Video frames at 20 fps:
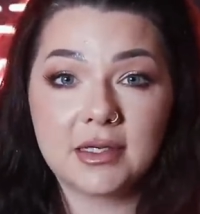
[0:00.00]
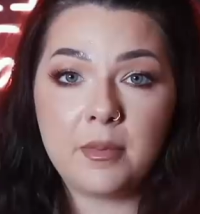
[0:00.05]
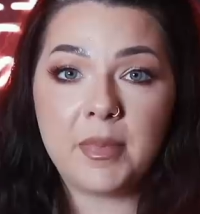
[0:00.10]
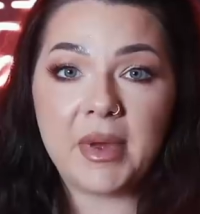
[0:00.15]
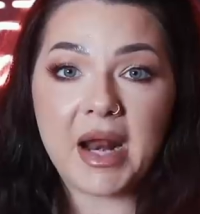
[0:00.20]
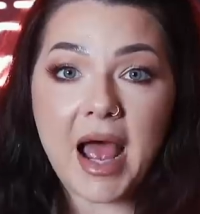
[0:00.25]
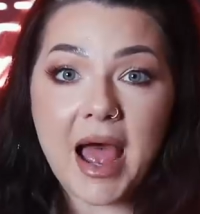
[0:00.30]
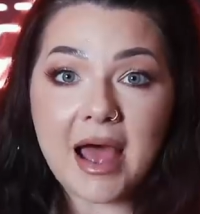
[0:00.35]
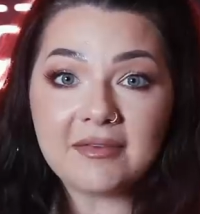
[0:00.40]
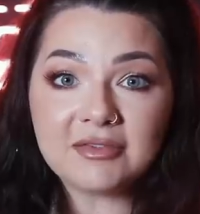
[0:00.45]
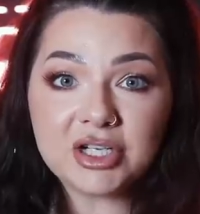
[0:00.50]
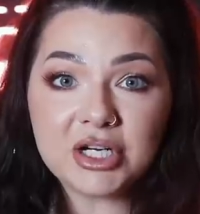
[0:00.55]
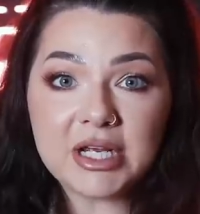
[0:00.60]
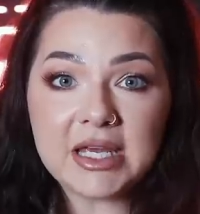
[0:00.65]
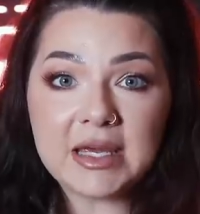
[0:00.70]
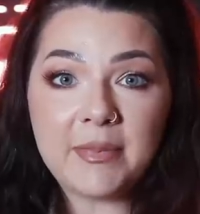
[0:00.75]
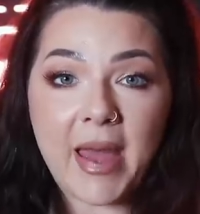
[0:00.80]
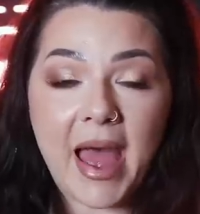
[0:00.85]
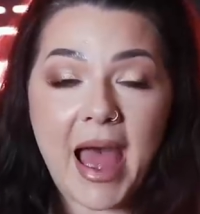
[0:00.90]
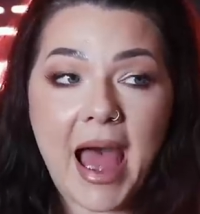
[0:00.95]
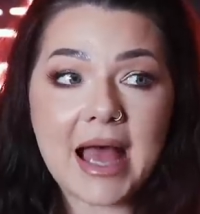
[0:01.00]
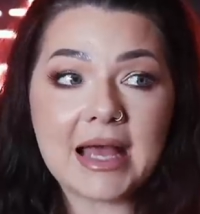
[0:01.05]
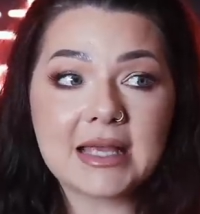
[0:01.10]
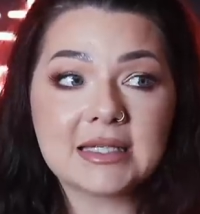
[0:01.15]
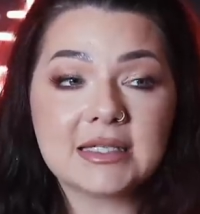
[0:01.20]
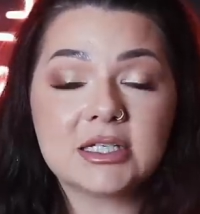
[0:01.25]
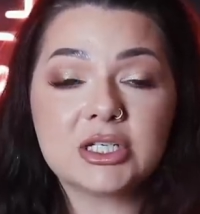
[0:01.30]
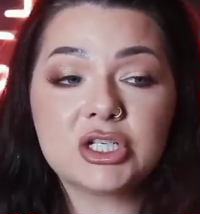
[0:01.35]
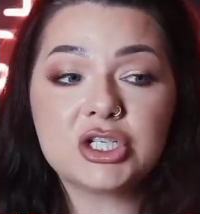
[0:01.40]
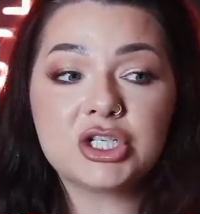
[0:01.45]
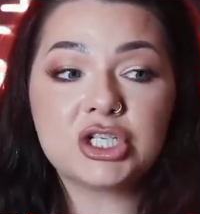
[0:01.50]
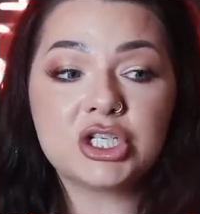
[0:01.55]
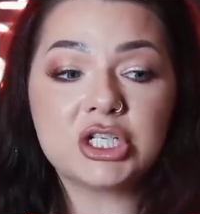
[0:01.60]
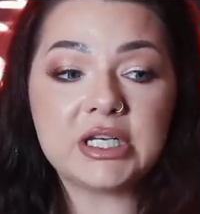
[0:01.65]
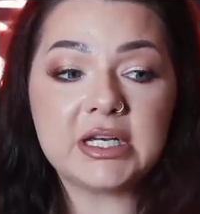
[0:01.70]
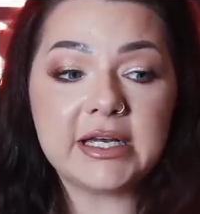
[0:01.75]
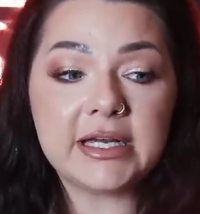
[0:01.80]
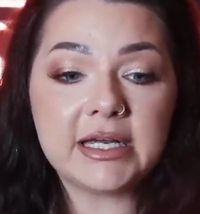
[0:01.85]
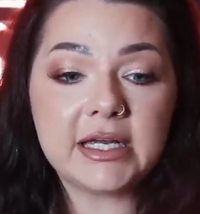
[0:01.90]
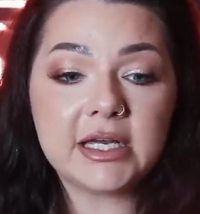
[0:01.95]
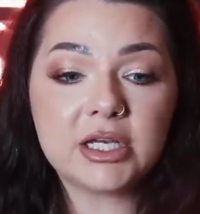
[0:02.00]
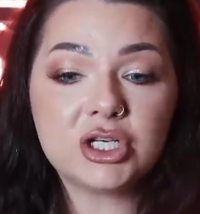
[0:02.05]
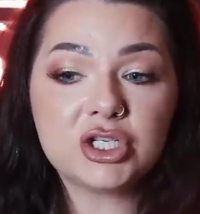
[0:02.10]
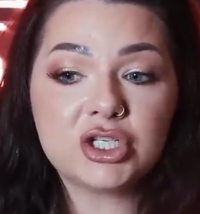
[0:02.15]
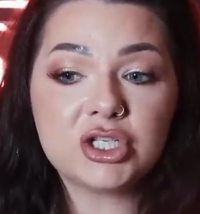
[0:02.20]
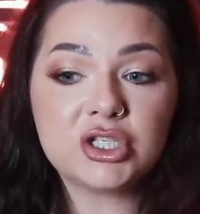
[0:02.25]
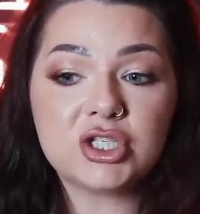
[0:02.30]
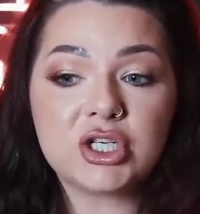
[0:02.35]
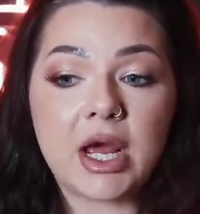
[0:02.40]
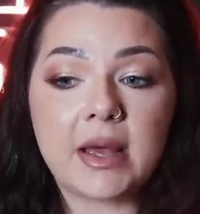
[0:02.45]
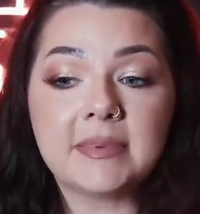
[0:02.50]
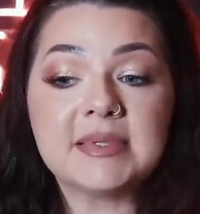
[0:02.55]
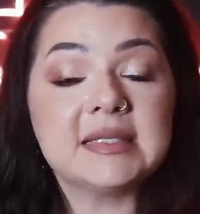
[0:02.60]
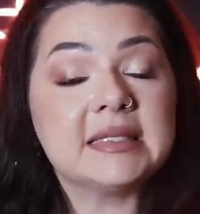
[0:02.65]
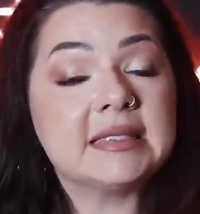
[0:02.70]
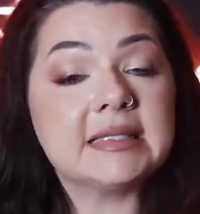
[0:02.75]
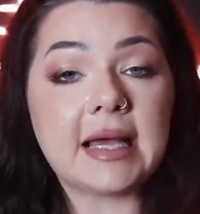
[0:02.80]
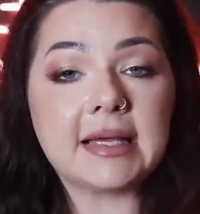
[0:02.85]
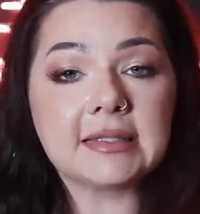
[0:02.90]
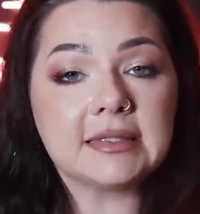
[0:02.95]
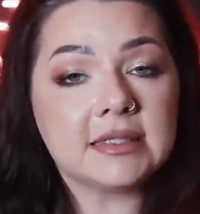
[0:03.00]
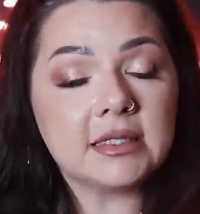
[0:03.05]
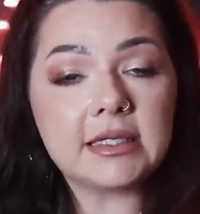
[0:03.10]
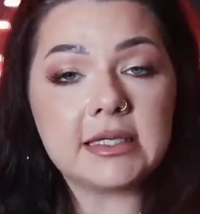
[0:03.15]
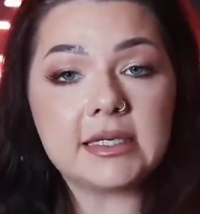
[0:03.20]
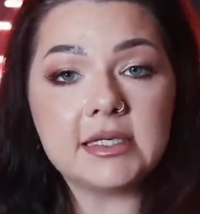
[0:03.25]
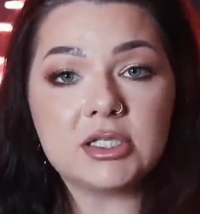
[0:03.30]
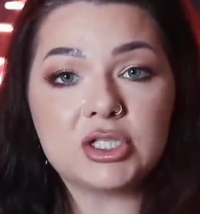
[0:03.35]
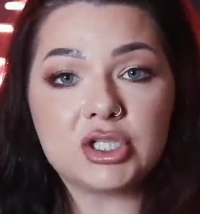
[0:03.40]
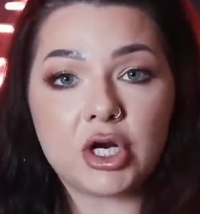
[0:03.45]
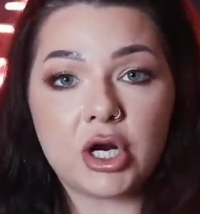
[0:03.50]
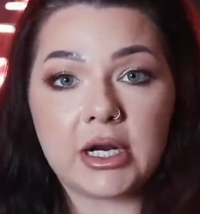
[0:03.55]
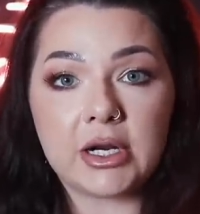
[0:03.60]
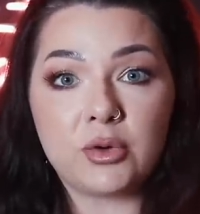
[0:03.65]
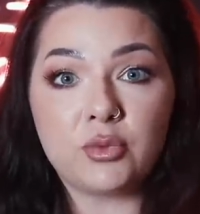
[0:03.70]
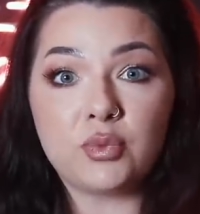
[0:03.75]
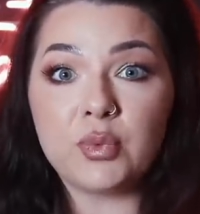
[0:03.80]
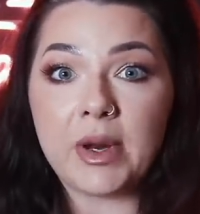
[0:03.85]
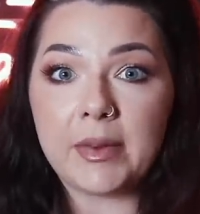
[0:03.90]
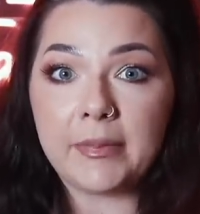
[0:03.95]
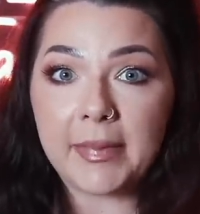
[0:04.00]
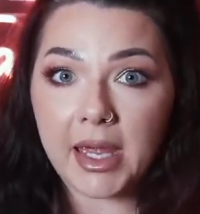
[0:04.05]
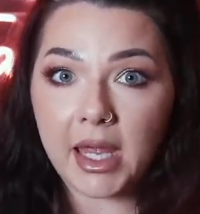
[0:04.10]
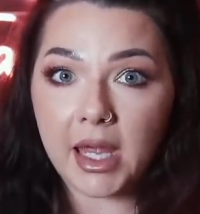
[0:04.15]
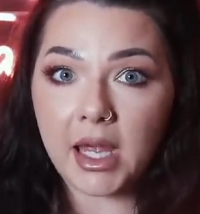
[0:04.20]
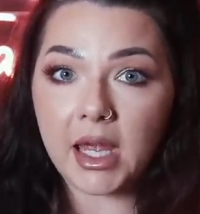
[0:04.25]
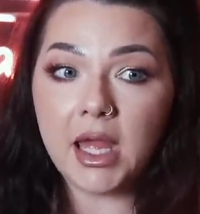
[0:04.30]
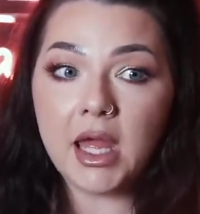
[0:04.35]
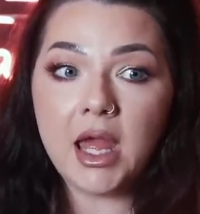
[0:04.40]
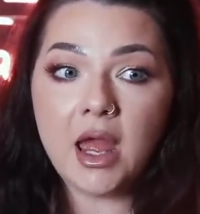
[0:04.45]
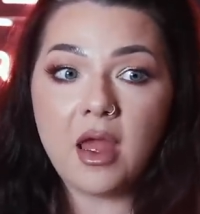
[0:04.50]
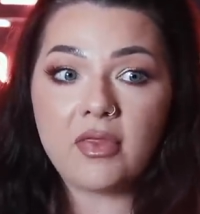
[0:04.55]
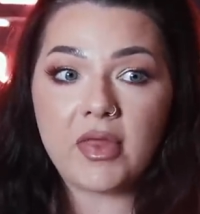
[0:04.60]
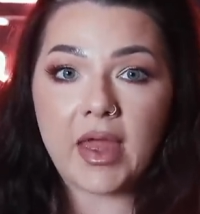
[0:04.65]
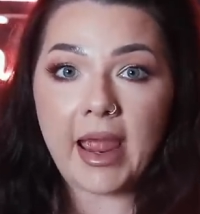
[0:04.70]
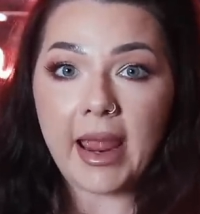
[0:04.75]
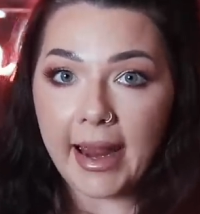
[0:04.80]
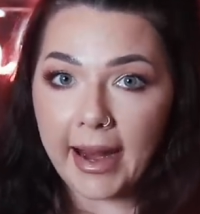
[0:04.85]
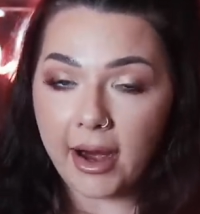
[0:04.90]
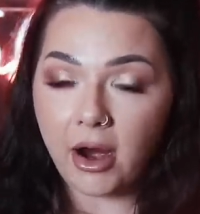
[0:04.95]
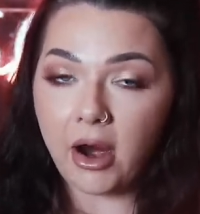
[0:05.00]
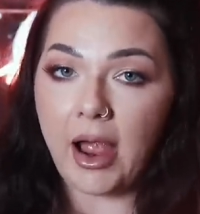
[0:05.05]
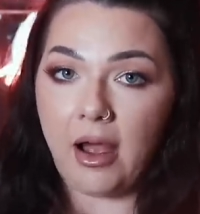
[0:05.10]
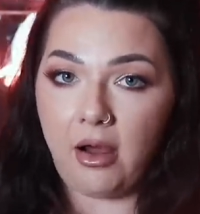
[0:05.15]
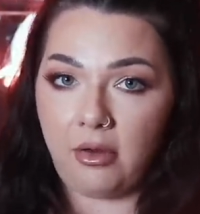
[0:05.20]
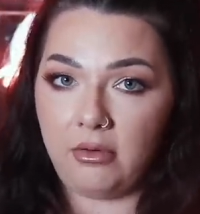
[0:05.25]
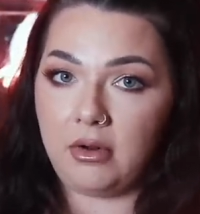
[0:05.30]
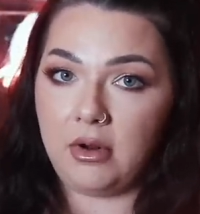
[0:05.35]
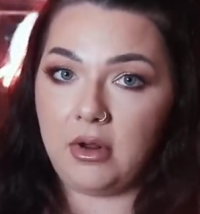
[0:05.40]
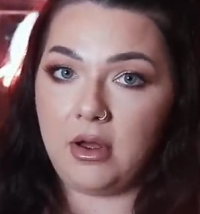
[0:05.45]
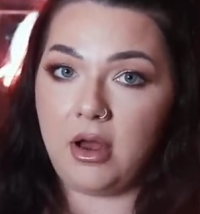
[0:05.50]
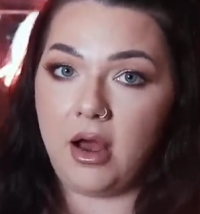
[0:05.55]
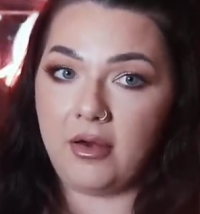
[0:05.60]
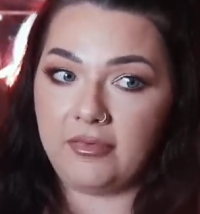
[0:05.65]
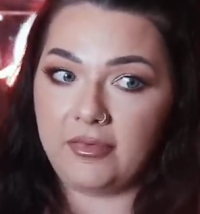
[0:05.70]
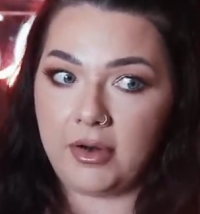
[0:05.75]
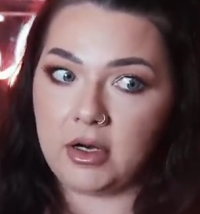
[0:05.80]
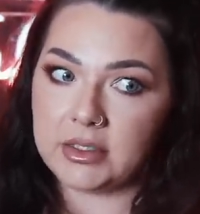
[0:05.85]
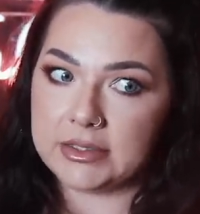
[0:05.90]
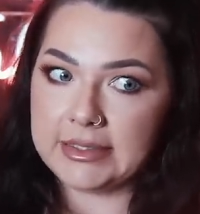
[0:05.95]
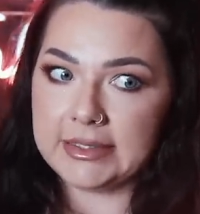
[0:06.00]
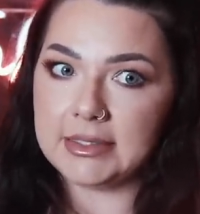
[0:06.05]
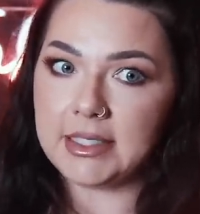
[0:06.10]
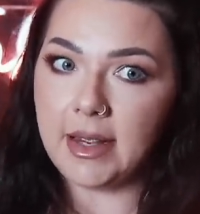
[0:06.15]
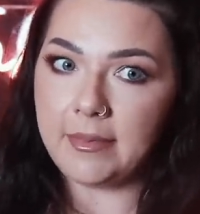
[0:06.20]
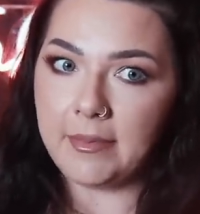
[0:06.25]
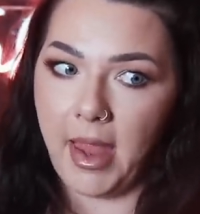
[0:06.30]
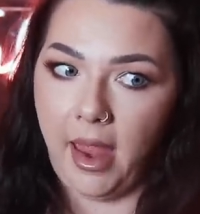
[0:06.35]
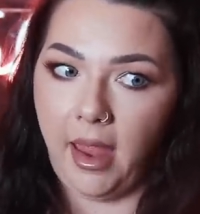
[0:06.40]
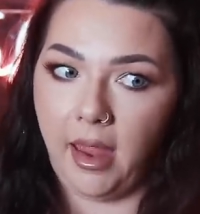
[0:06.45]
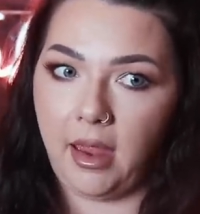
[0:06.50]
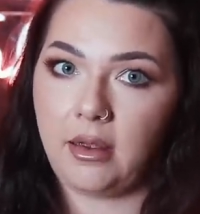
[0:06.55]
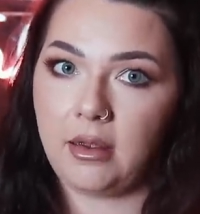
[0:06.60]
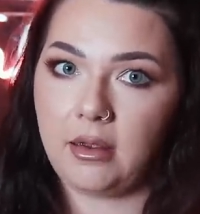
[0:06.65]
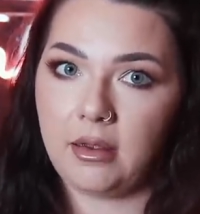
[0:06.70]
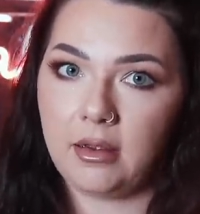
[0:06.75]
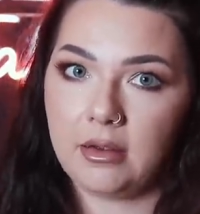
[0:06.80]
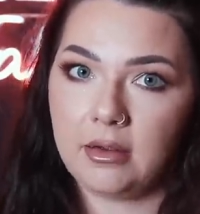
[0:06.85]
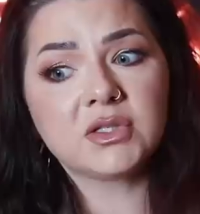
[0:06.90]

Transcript: But after he passed, she just obsessively started ripping the hair out of her stomach.